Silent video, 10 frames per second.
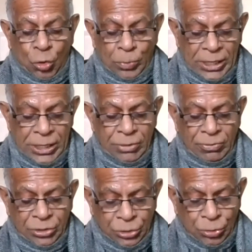Khomeini
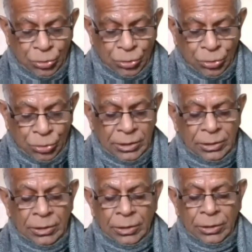was told
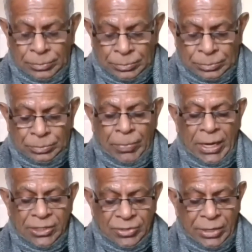
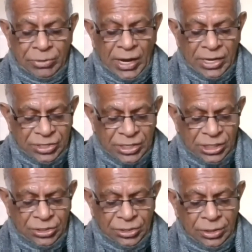by his
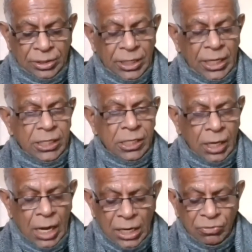advisors that
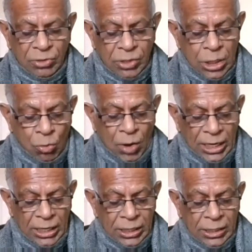Iran would
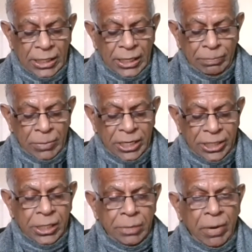require a
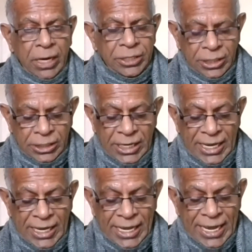military budget
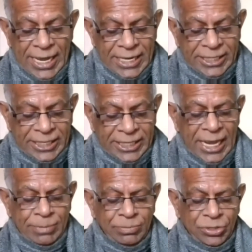8
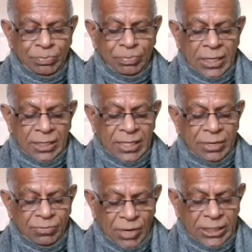times bigger
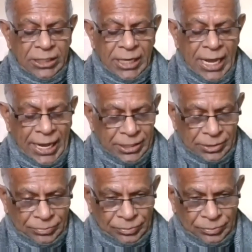than what it had,